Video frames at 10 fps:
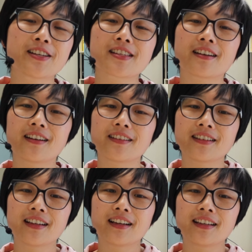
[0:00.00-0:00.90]
So
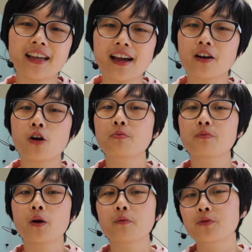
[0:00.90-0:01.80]
yeah,
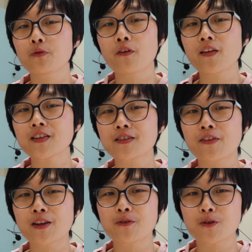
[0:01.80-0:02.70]
hope you find this
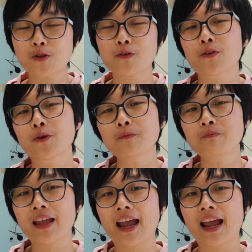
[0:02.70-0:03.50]
video useful,